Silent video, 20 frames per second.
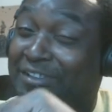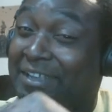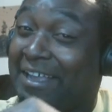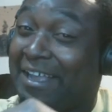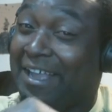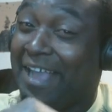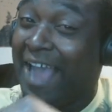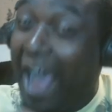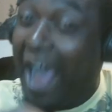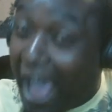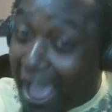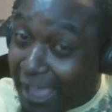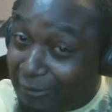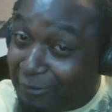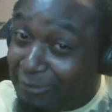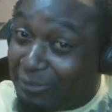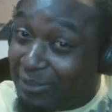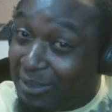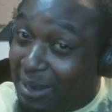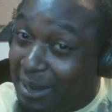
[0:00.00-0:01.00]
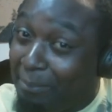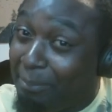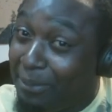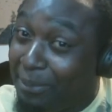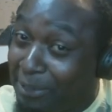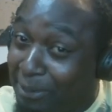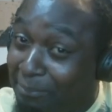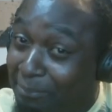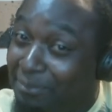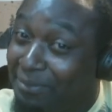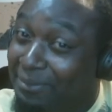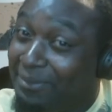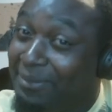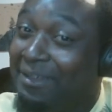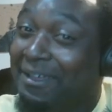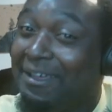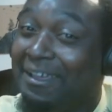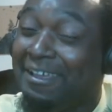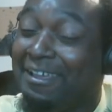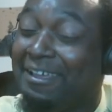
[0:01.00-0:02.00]
a guy who's gonna beat him
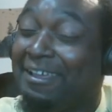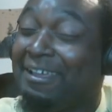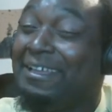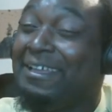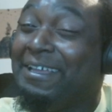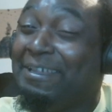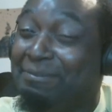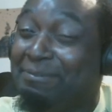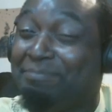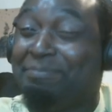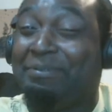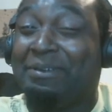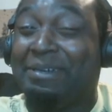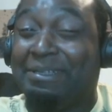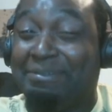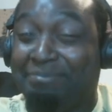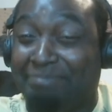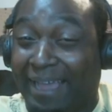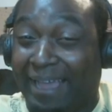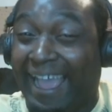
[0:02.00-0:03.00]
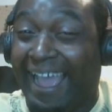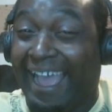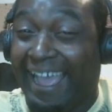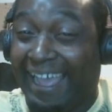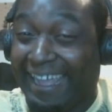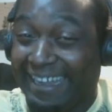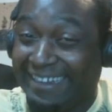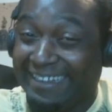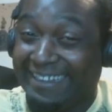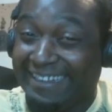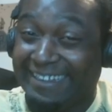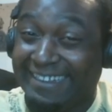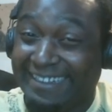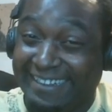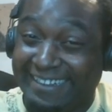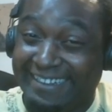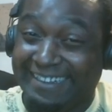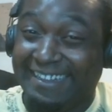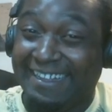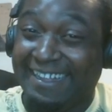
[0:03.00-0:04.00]
pretty bad.
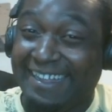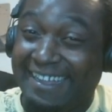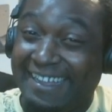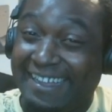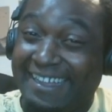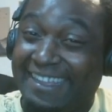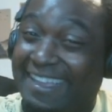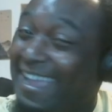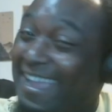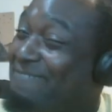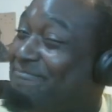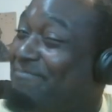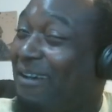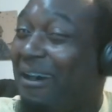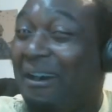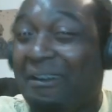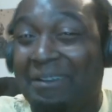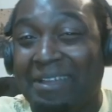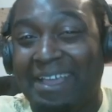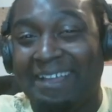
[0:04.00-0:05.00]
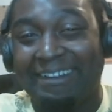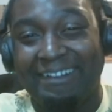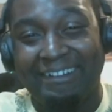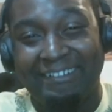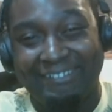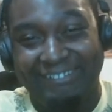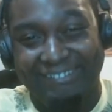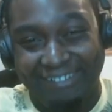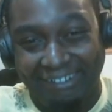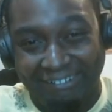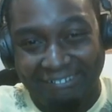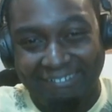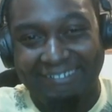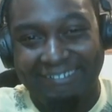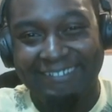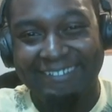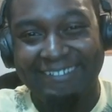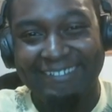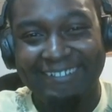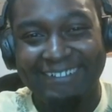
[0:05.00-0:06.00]
K-Baldi ain't no joke.
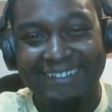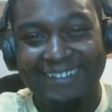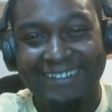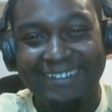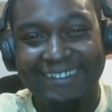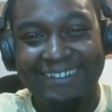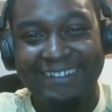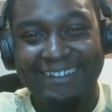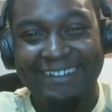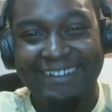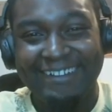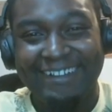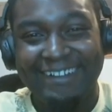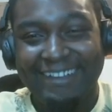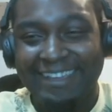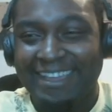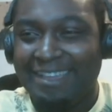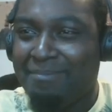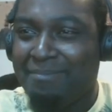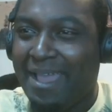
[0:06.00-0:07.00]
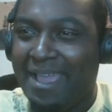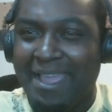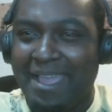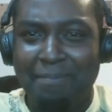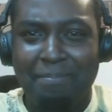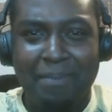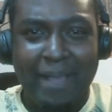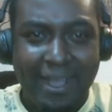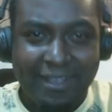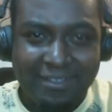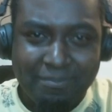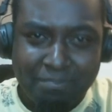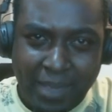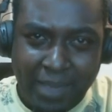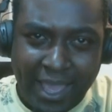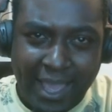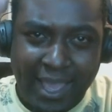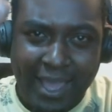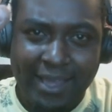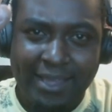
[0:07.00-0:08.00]
He may get past
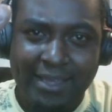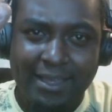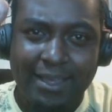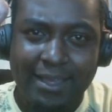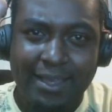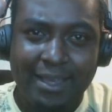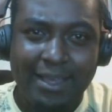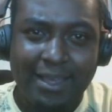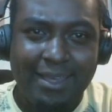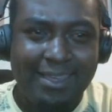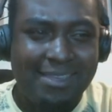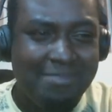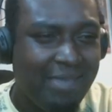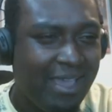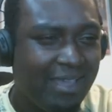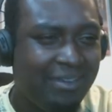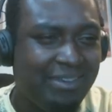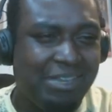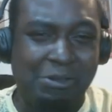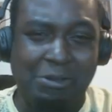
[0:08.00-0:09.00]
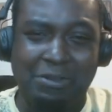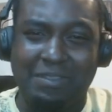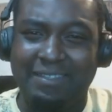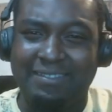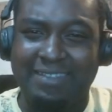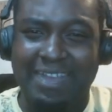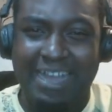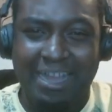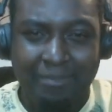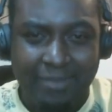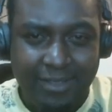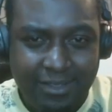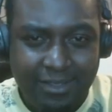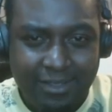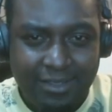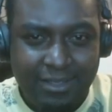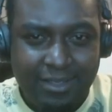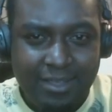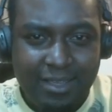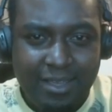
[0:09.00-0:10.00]
Bang. He may deal with Atomic.
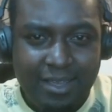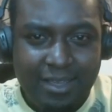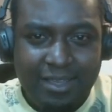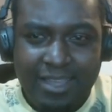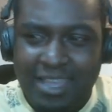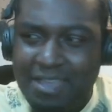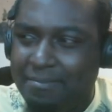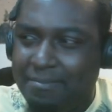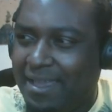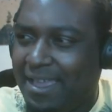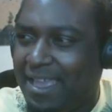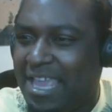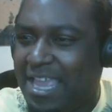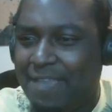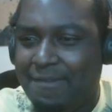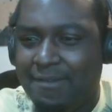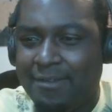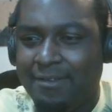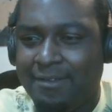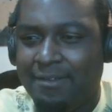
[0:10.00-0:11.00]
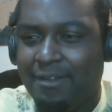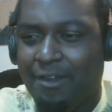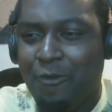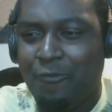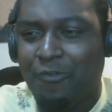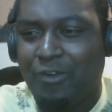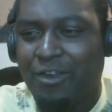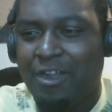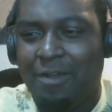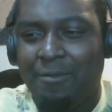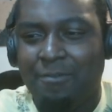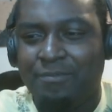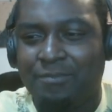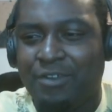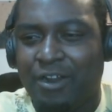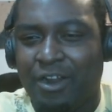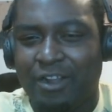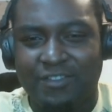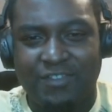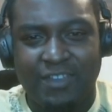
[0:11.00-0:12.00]
He may even overcome
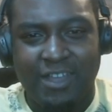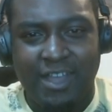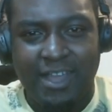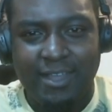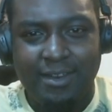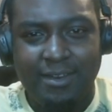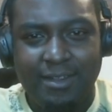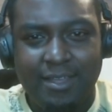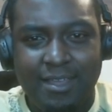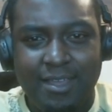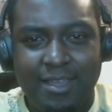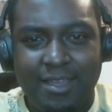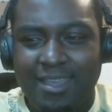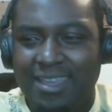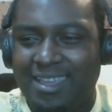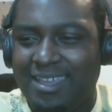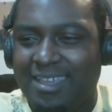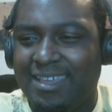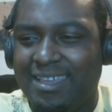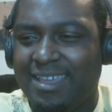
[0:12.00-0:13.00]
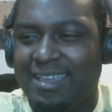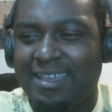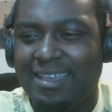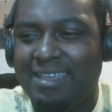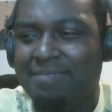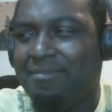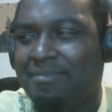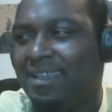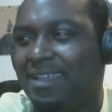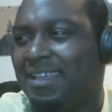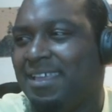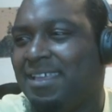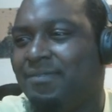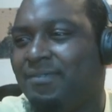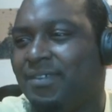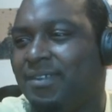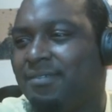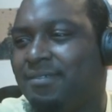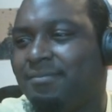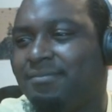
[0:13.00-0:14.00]
Darkshine. He may
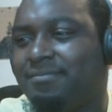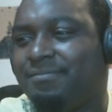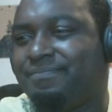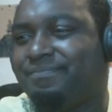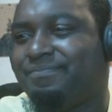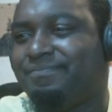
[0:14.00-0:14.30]
even...